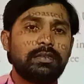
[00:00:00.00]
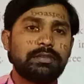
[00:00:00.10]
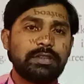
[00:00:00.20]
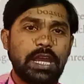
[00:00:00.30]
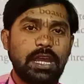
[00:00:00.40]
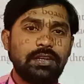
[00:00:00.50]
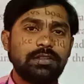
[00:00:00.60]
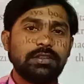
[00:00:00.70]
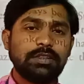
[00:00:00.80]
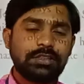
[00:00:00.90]
that
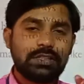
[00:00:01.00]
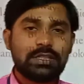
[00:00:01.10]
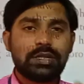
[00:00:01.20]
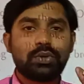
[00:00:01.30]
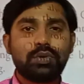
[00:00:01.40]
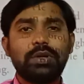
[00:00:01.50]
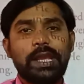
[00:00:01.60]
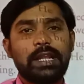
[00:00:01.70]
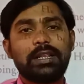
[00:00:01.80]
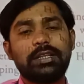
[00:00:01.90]
he's a good
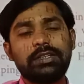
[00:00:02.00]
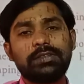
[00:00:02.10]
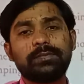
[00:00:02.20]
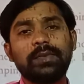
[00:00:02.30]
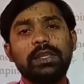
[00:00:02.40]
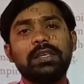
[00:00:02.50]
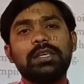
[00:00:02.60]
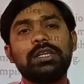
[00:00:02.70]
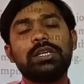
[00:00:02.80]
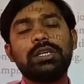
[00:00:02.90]
athlete.
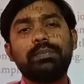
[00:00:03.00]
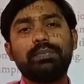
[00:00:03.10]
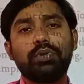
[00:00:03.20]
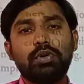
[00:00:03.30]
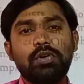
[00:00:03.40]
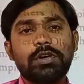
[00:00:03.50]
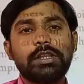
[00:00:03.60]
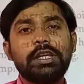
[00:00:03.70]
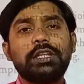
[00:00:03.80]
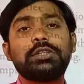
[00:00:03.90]
He broke
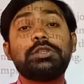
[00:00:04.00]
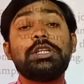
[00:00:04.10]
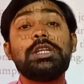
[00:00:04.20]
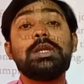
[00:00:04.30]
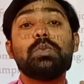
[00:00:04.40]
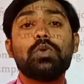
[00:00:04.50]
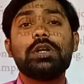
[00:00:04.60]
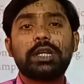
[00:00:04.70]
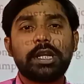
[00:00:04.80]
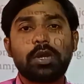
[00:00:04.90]
their 3
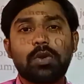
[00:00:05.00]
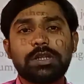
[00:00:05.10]
world records